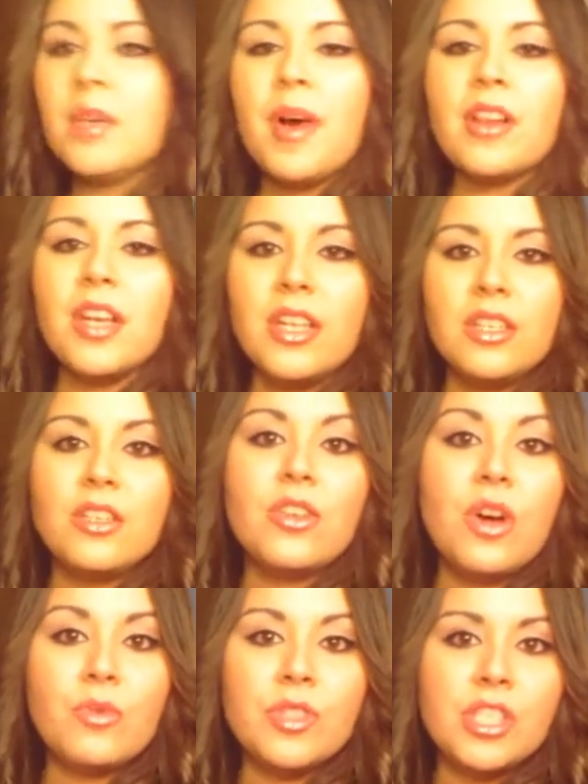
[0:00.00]
about letting you
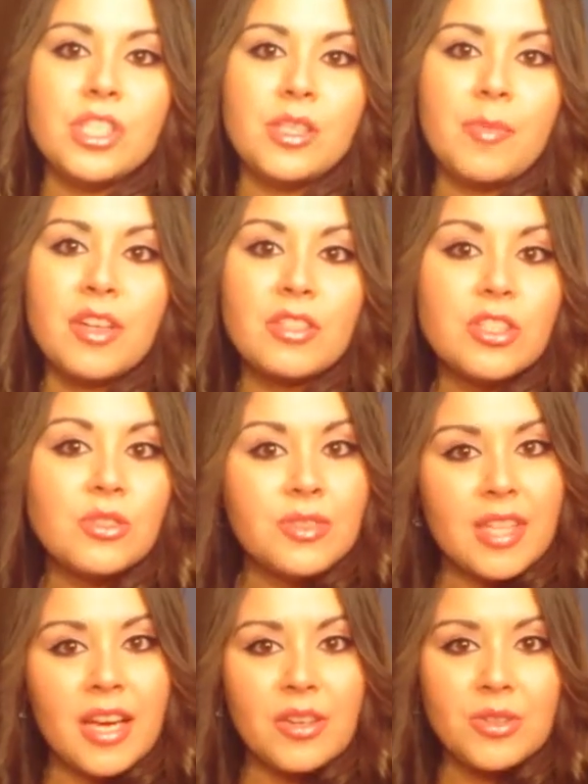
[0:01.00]
know when she's about to do
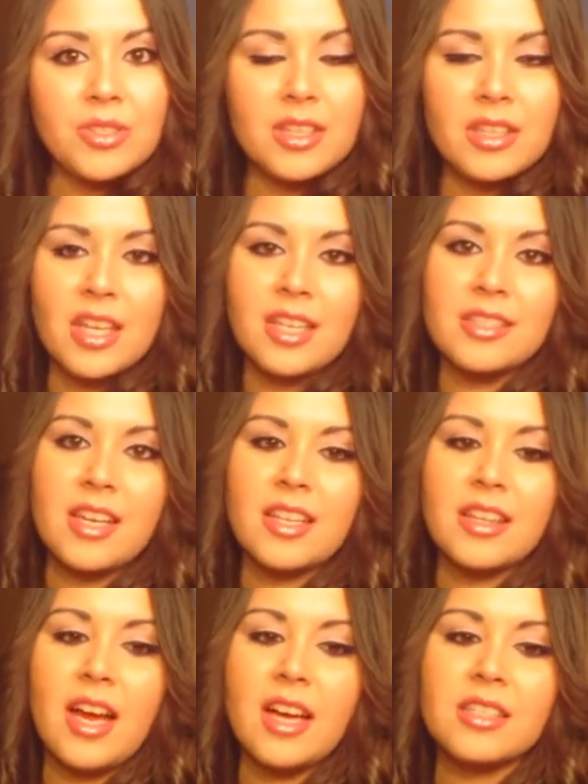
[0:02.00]
sales and things like
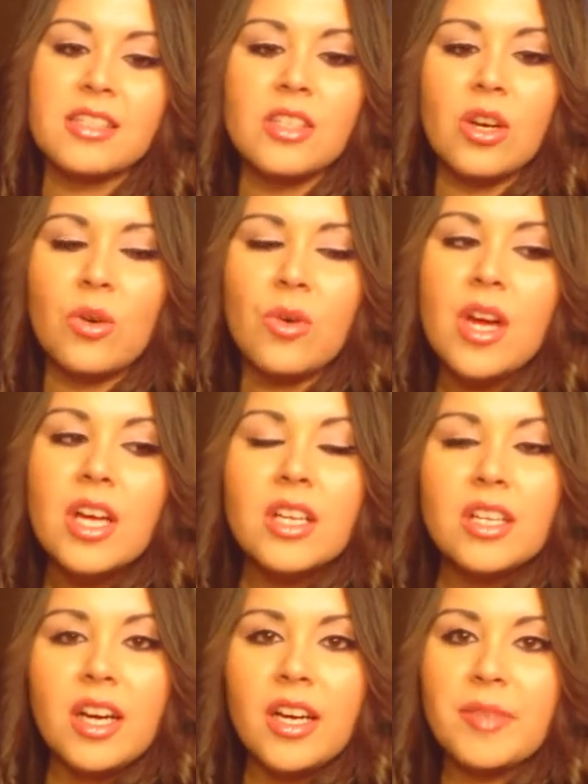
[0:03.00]
that. So
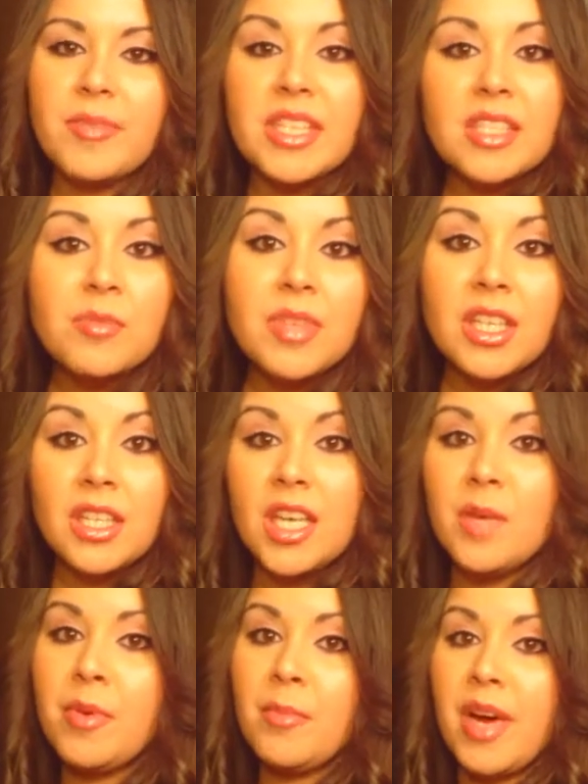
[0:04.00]
um, that's something to
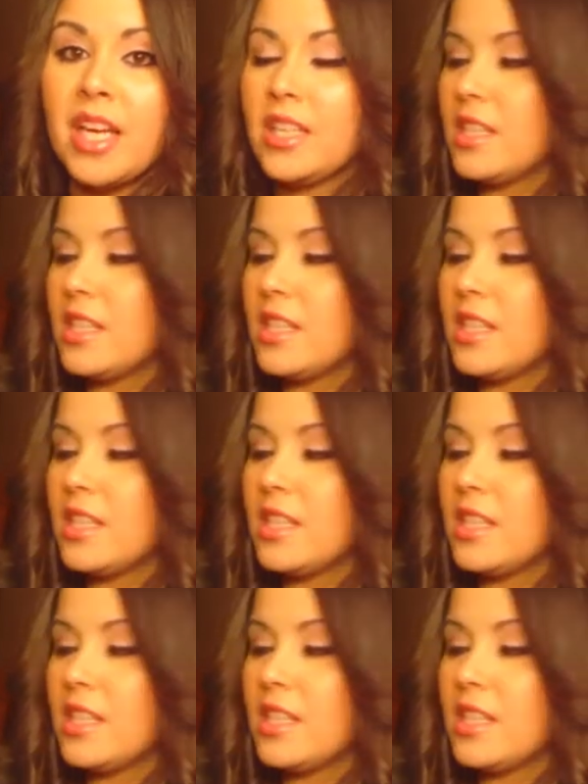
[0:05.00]
keep in mind